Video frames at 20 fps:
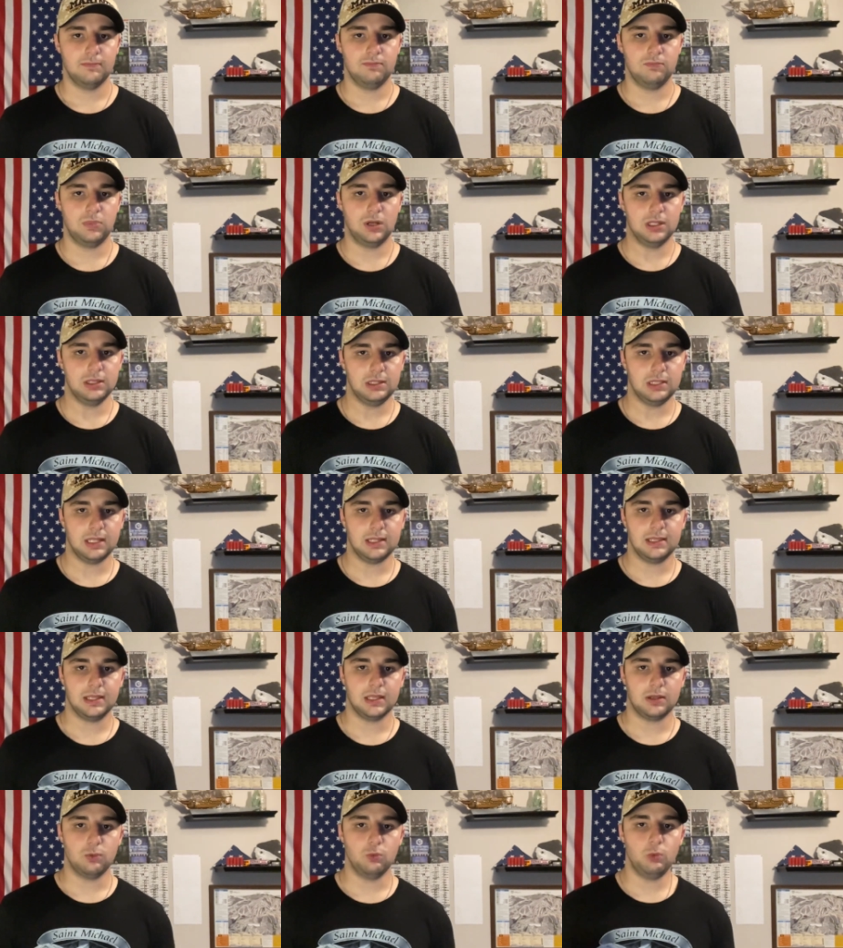But not
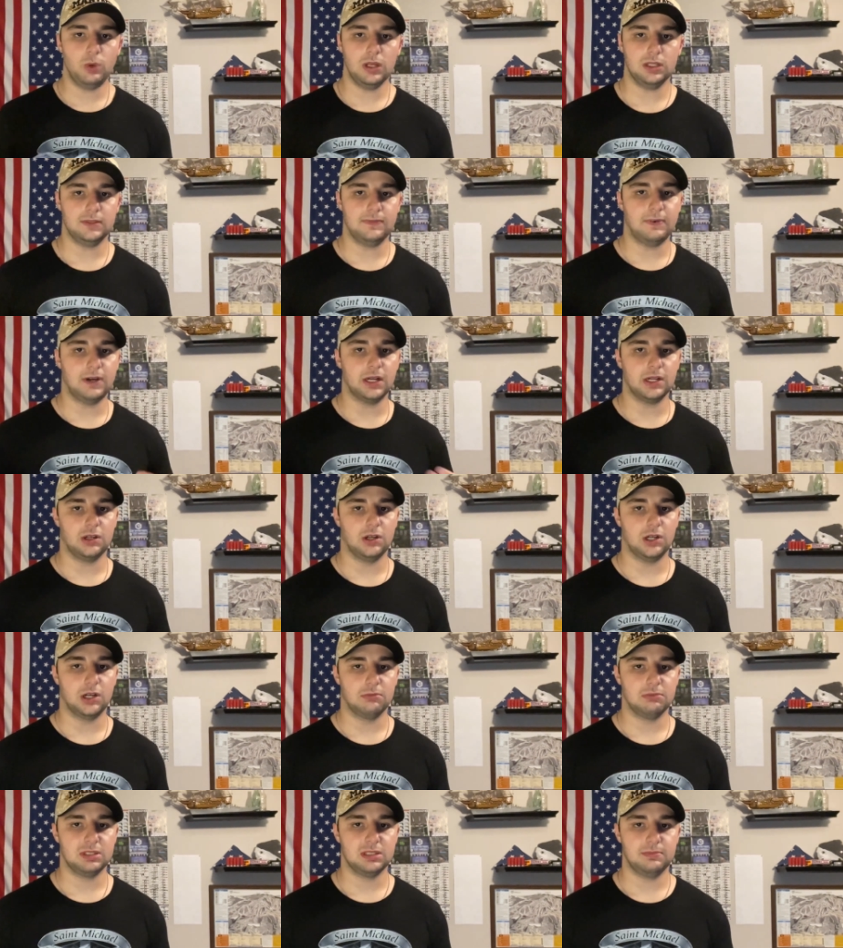like real
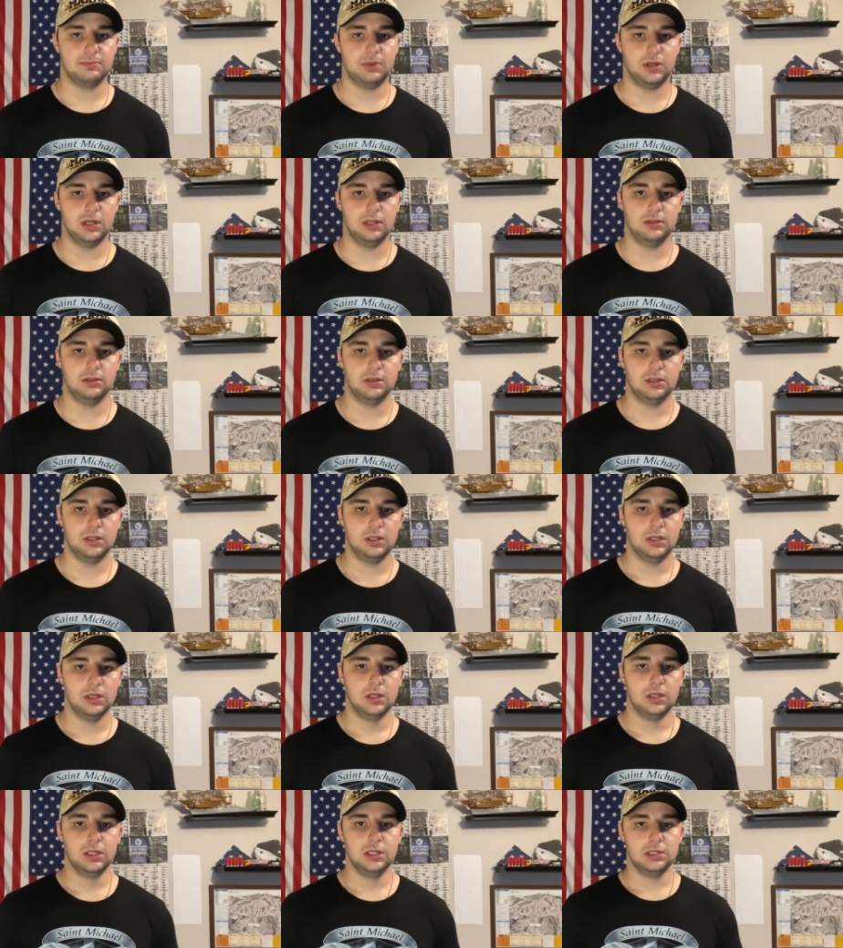firearms, but
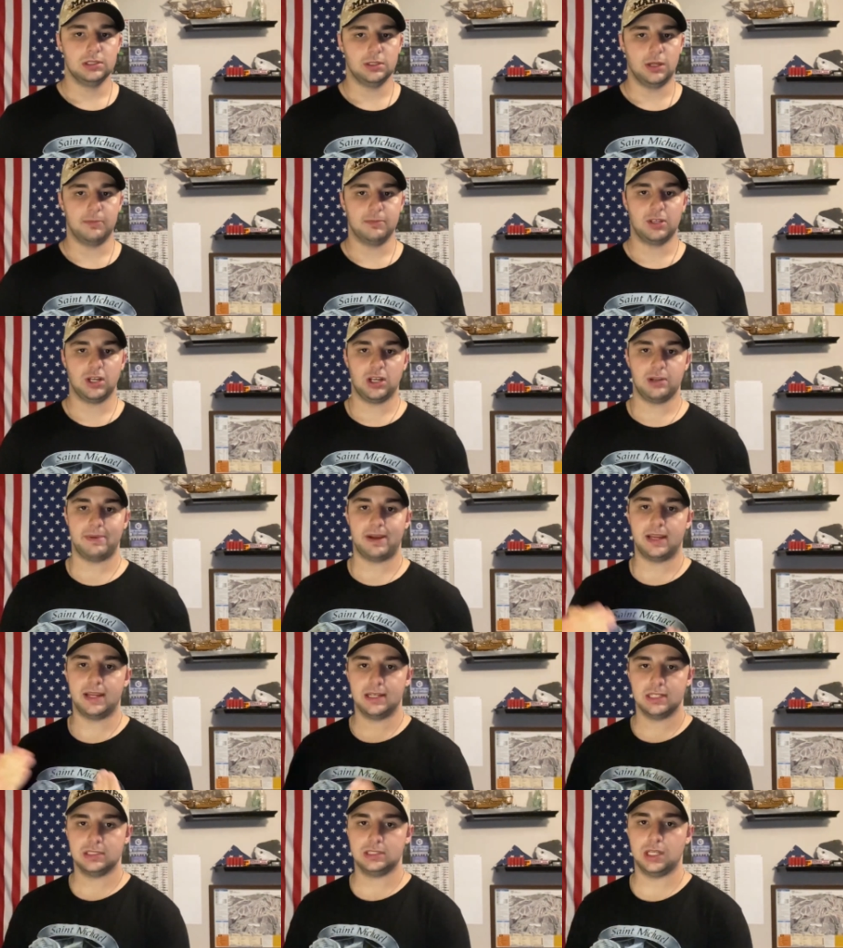so I'm talking about
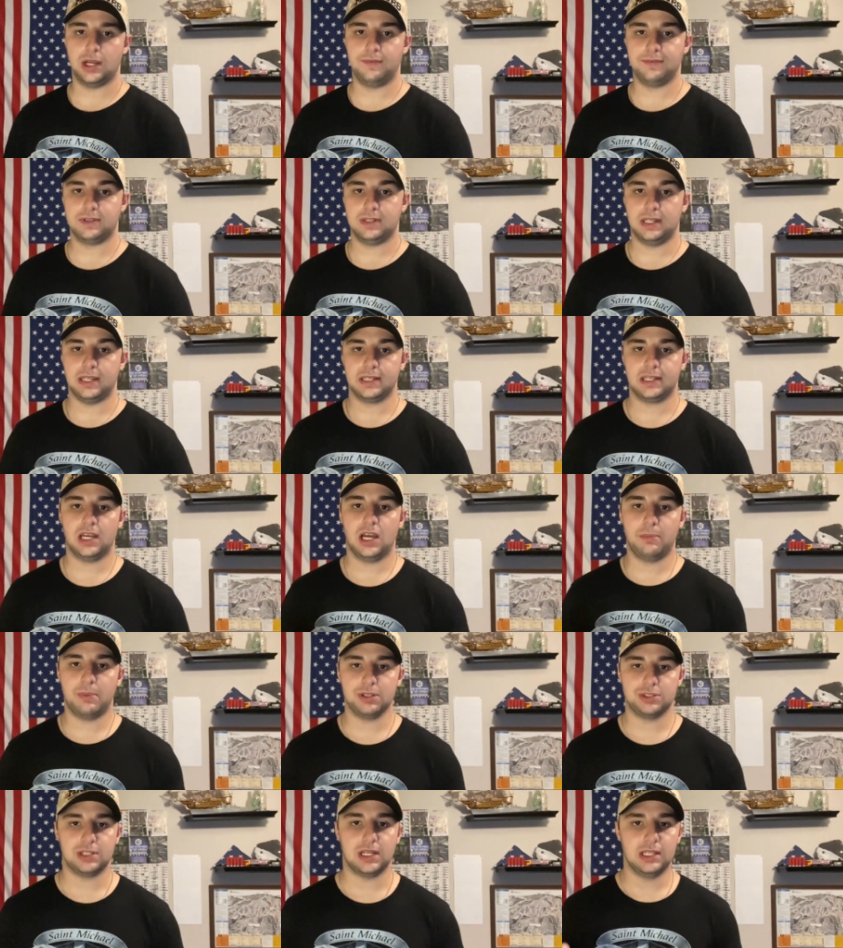airsoft, like how
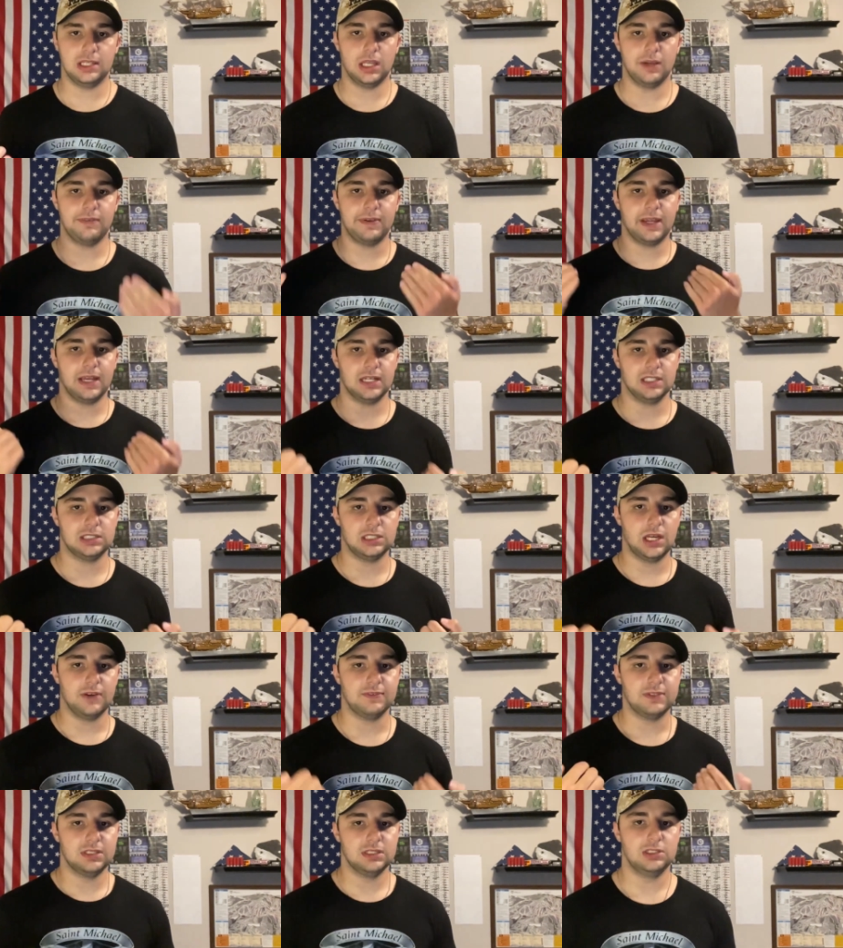much I love
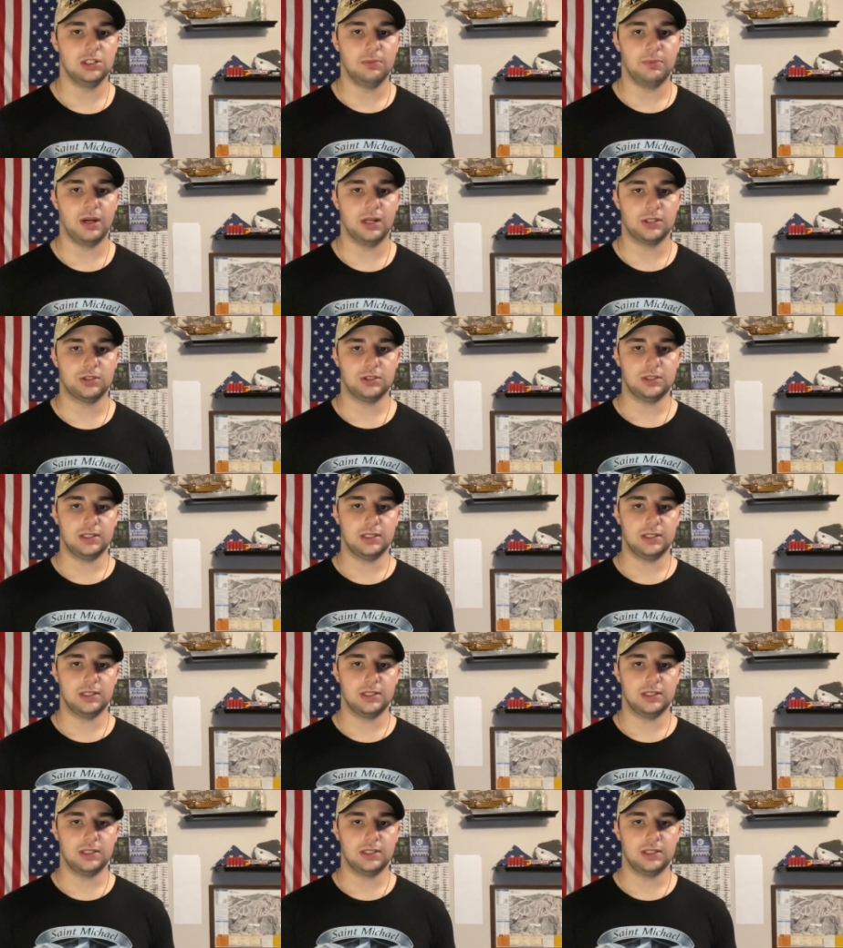airsoft so much.